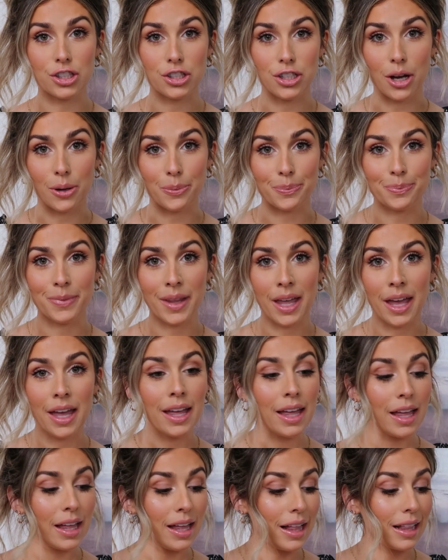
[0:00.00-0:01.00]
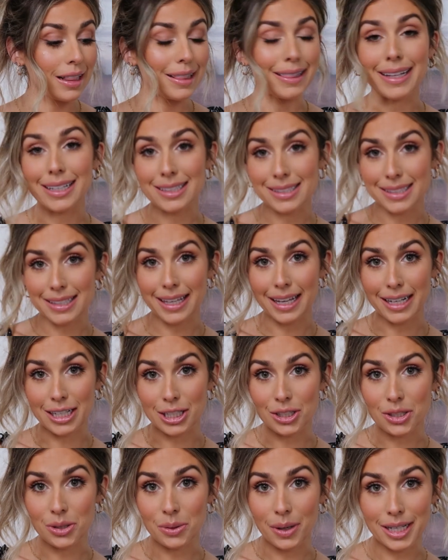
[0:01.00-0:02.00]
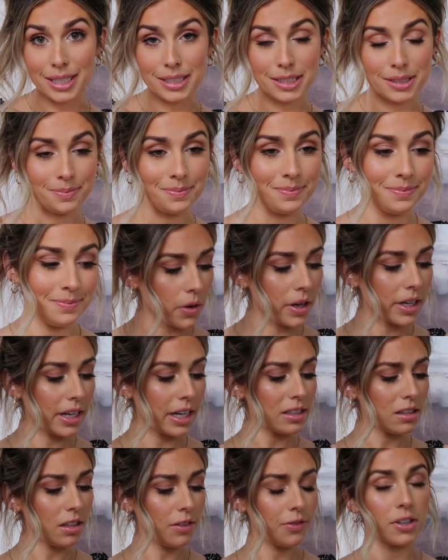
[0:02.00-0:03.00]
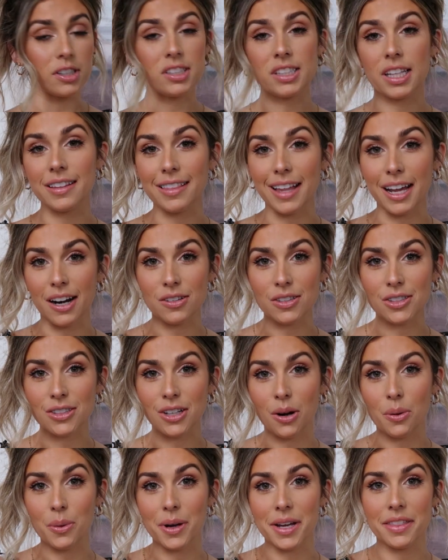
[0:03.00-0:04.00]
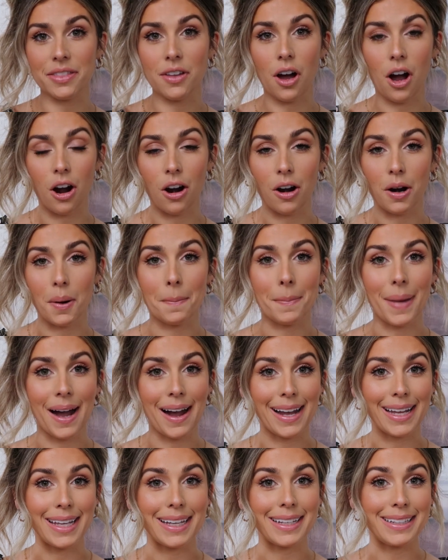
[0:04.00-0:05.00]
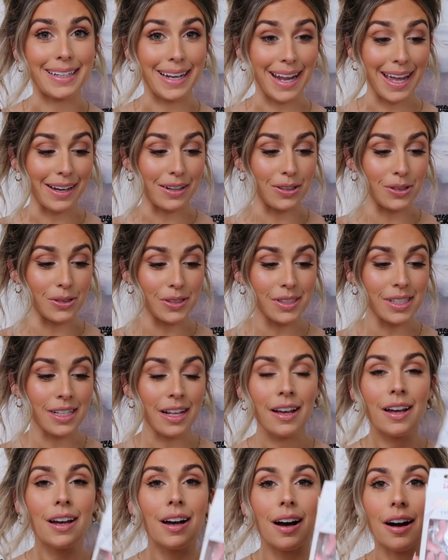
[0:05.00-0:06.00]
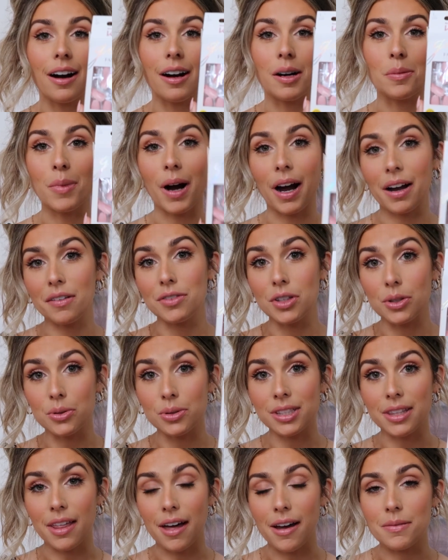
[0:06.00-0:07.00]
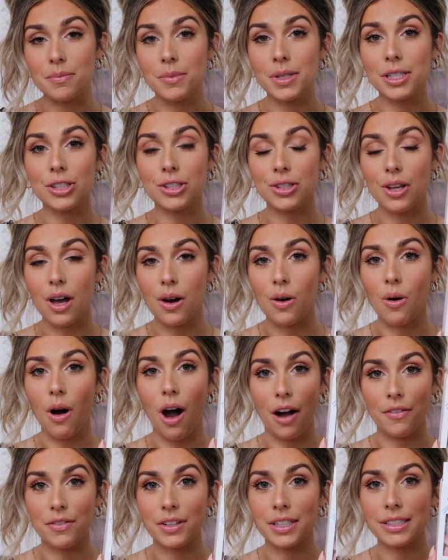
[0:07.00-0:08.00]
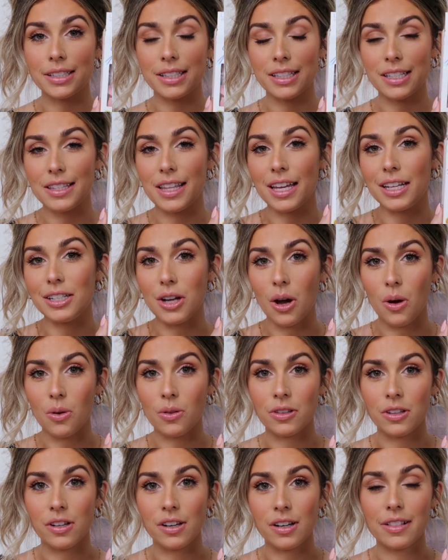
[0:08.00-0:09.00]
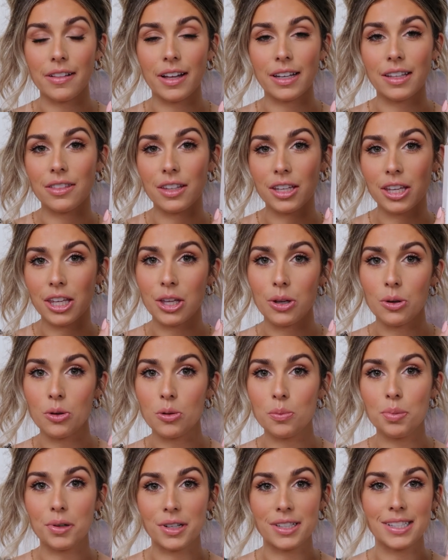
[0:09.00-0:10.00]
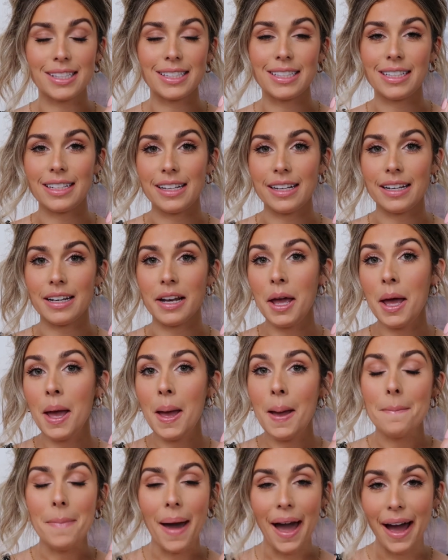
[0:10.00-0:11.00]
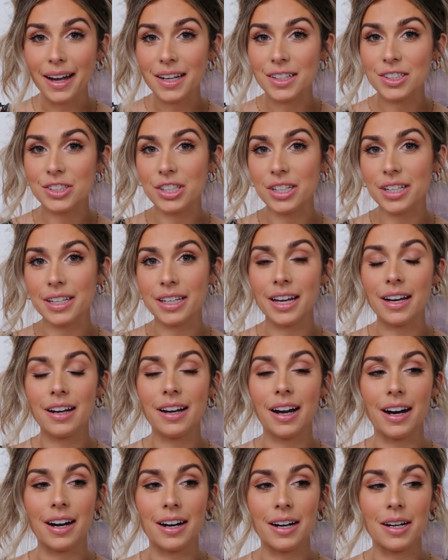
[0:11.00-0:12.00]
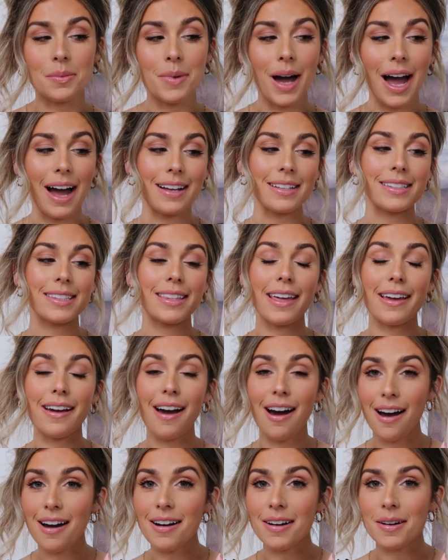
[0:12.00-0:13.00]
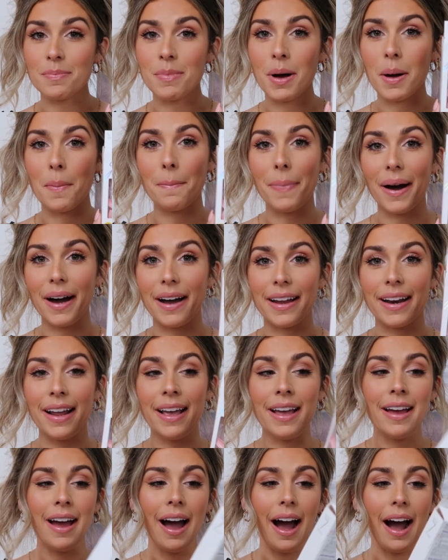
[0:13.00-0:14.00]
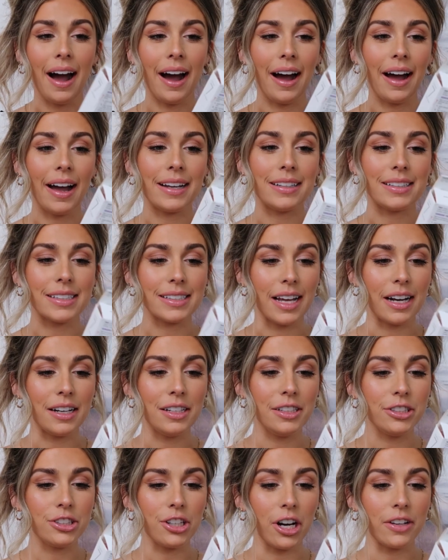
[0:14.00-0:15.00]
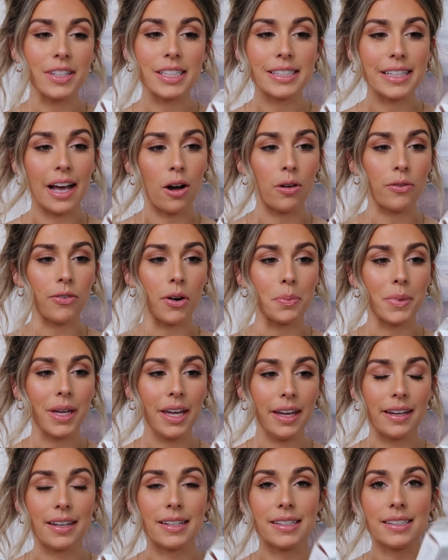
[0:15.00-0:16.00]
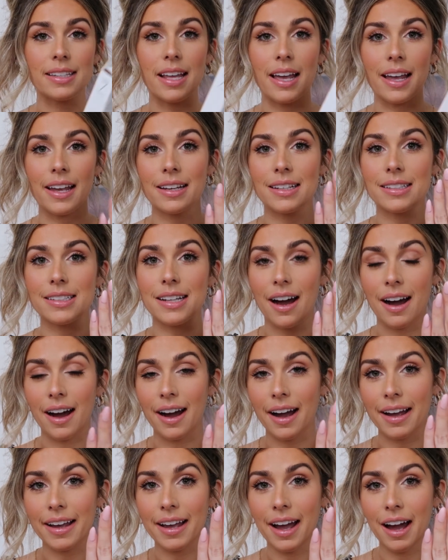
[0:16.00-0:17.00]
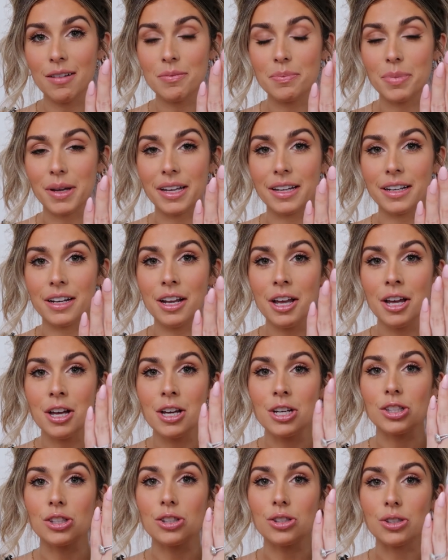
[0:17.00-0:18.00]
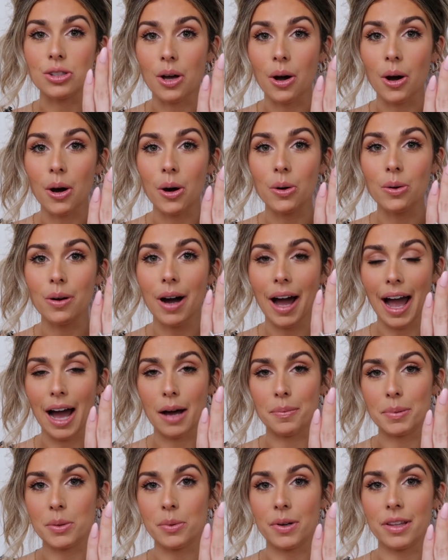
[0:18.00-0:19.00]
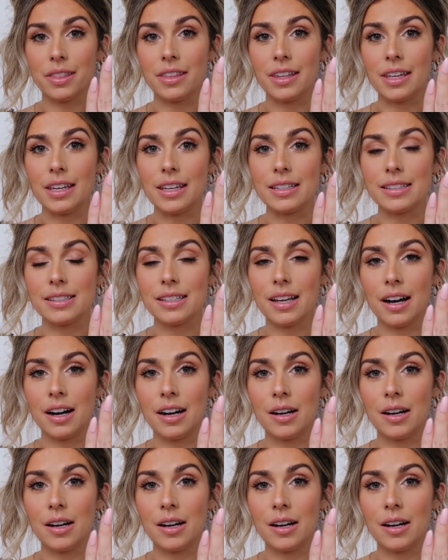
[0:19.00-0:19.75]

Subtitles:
So let's get into it. So I guess the first thing that I'll start with are my nails. I've used them, so obviously they don't look like the cute, pristine packaging as they come, but I decided to try these out from Kiss, and I have been so happy with these.